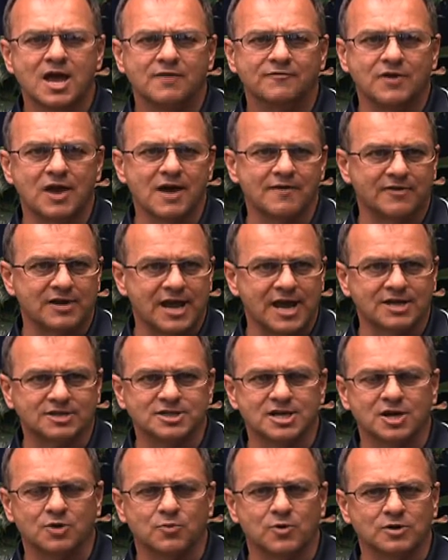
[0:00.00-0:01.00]
If you have an
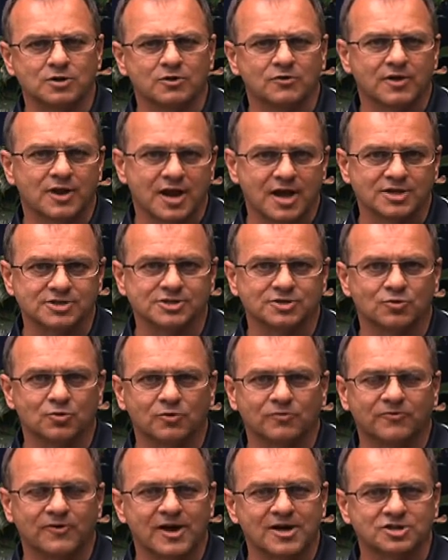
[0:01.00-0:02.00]
antique window that has the
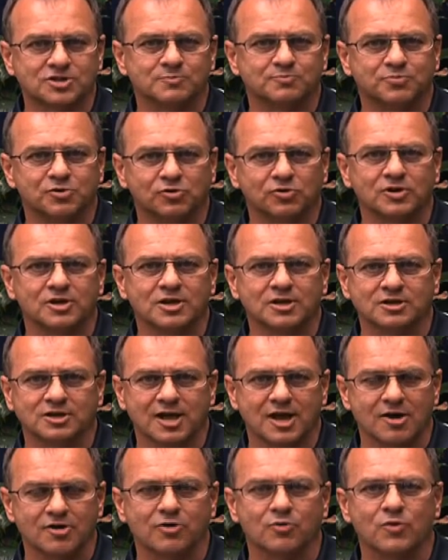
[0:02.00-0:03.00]
old-fashioned pulley
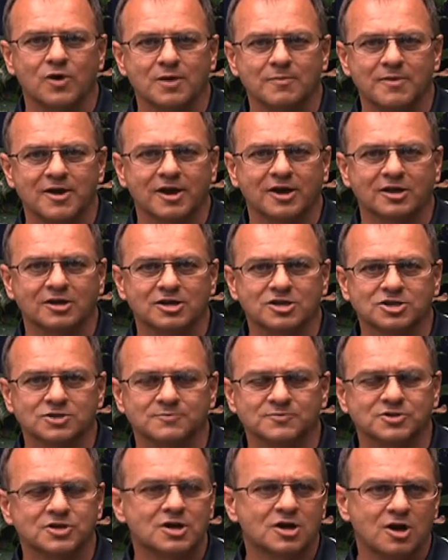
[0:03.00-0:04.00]
and counterweight
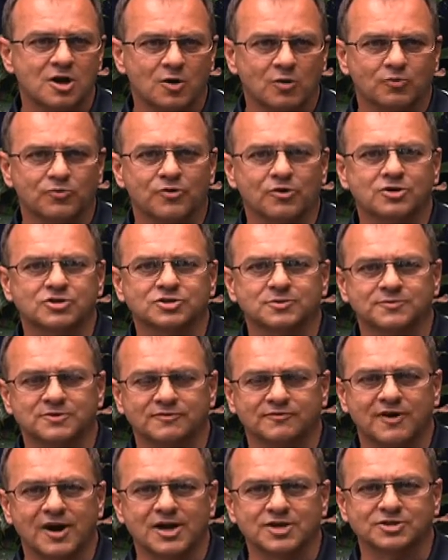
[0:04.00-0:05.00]
mechanisms, there are some
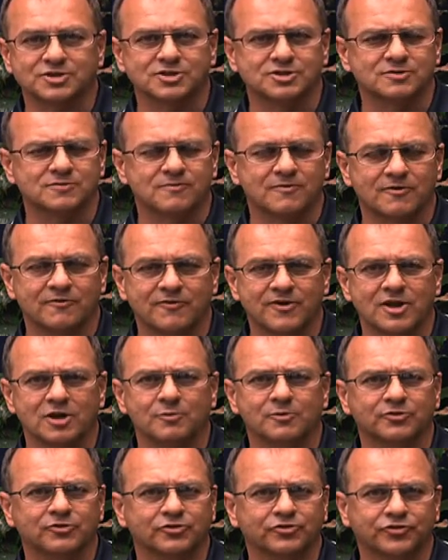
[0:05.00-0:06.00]
devices
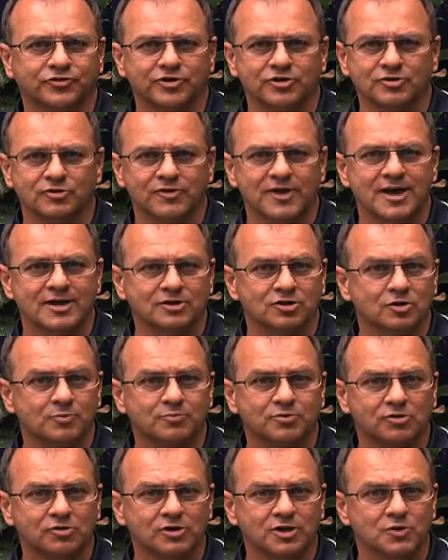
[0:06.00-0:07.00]
available to seal that little
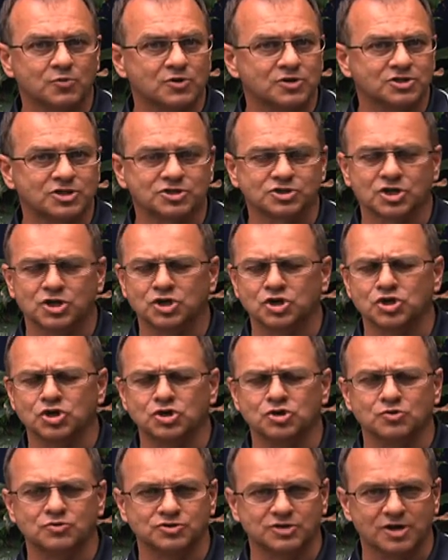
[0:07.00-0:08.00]
pulley, which is a
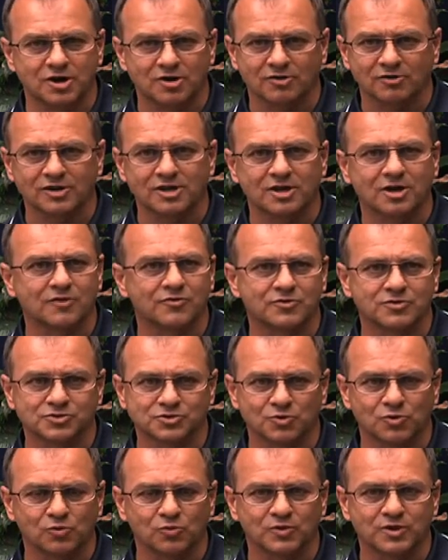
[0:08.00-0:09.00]
huge air leak on
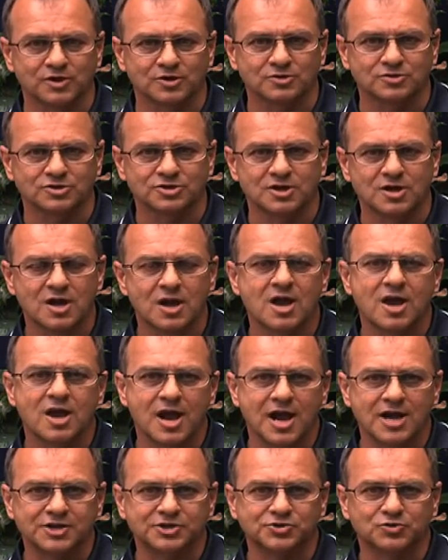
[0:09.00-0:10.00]
those old windows.
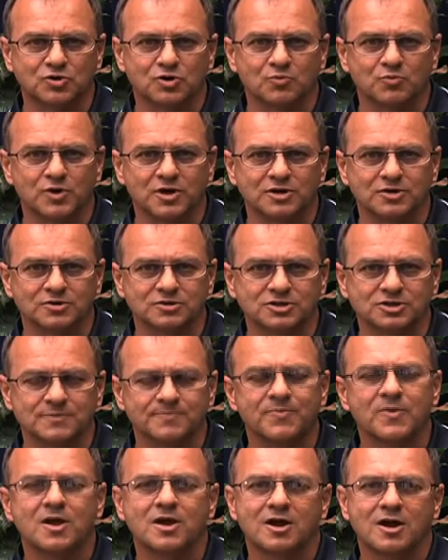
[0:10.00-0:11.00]
And storm windows.
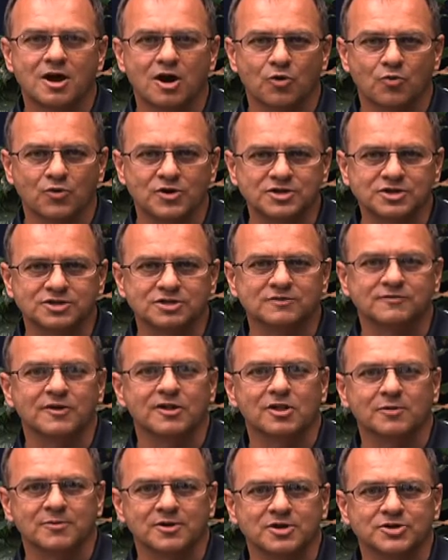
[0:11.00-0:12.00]
A recent
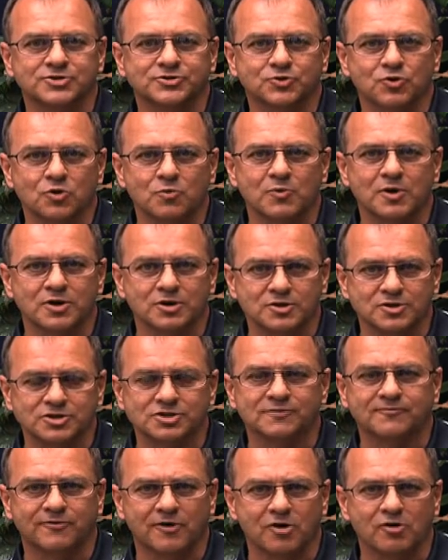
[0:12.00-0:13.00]
development in storm
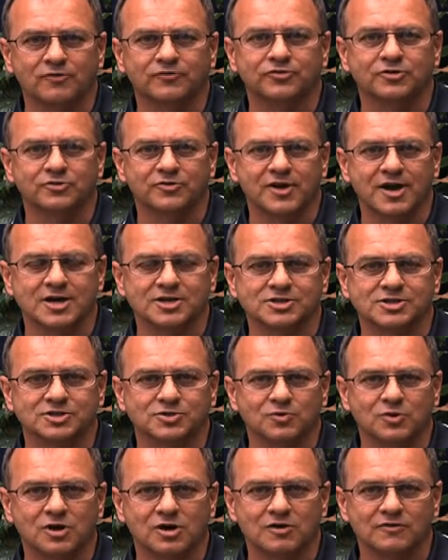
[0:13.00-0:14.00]
windows, fall of
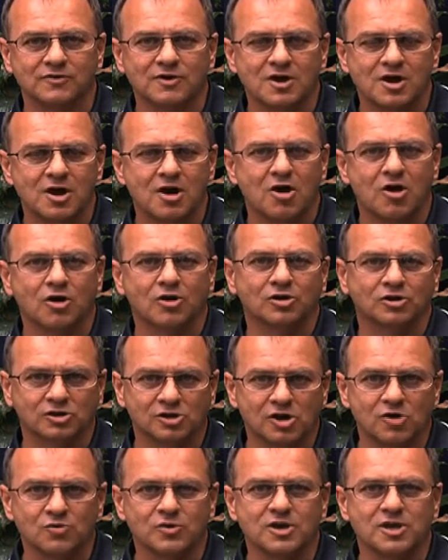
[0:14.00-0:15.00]
2012, are
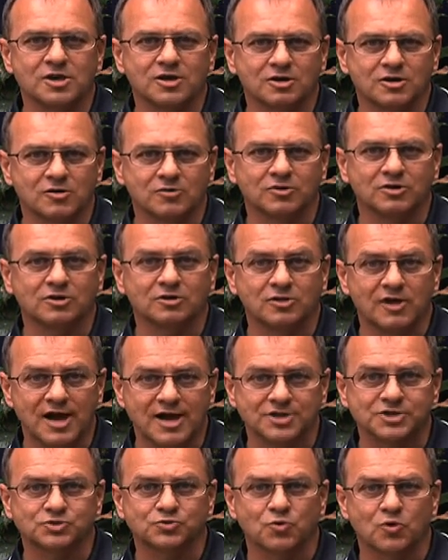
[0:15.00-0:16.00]
low E coated
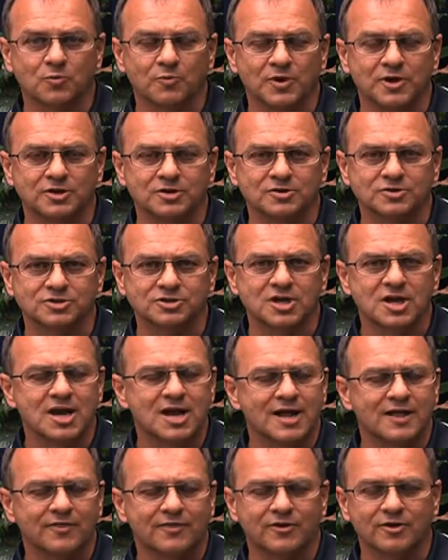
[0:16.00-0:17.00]
glass storm windows.
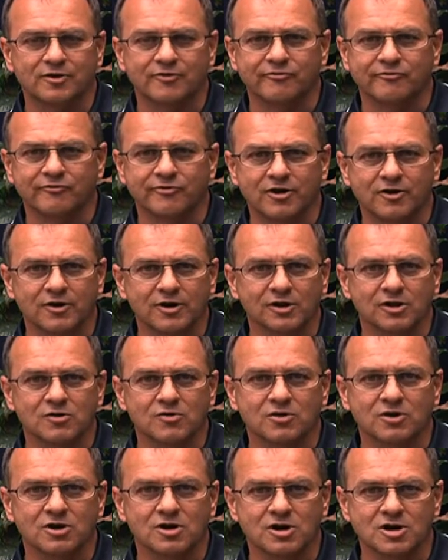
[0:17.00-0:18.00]
They're very
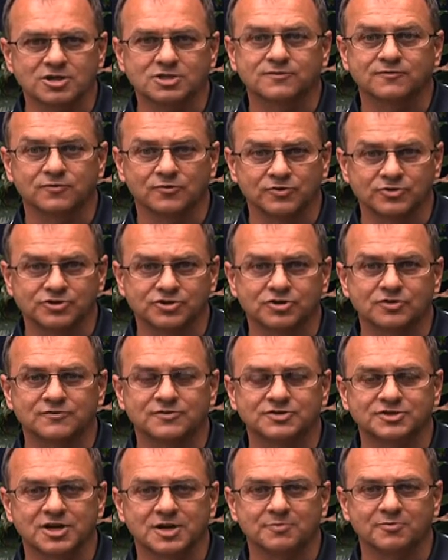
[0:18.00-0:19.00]
low cost for the
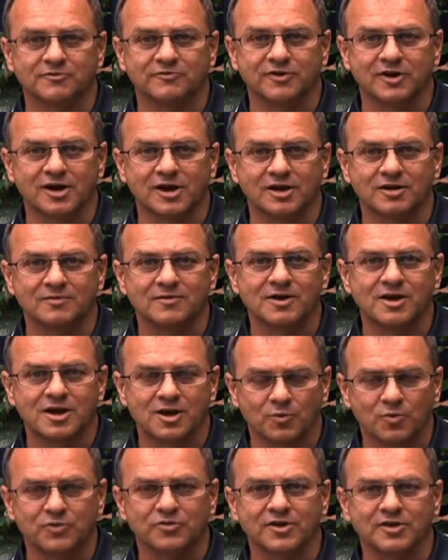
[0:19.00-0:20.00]
service they provide.
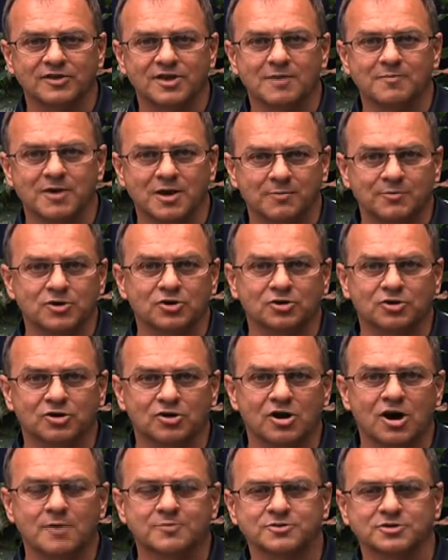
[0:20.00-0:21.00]
We think that may be a
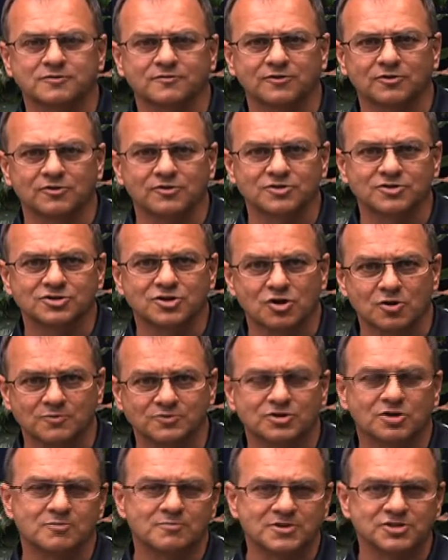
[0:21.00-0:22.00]
good option for those
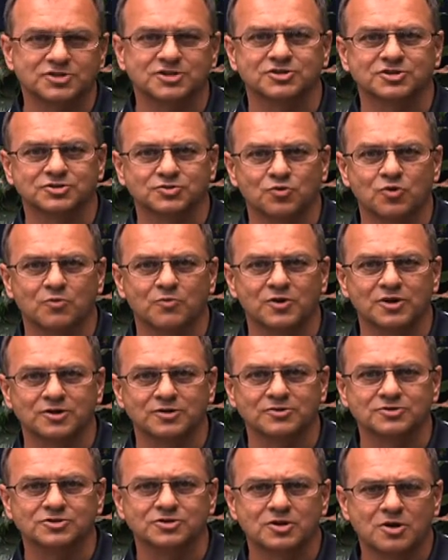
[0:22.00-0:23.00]
homes that are missing storm
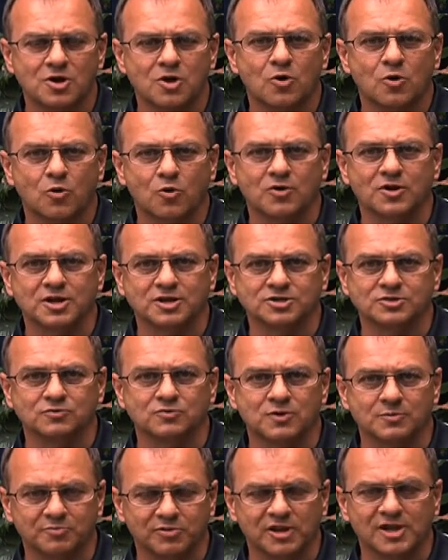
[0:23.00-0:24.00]
windows or need to
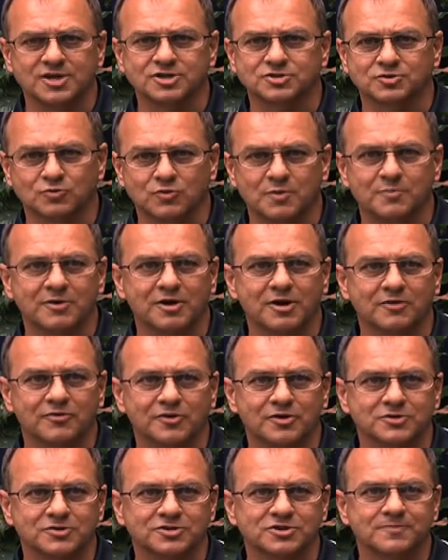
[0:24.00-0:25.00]
replace or repair
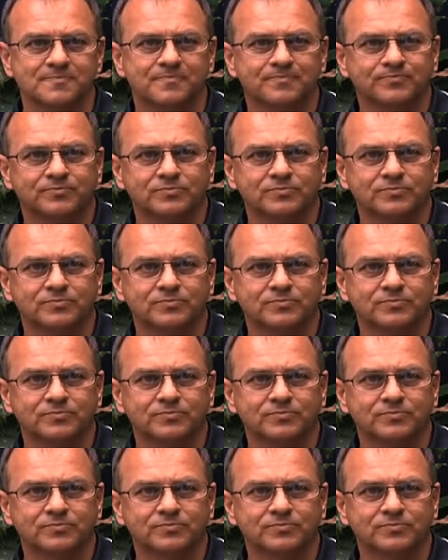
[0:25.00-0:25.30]
those.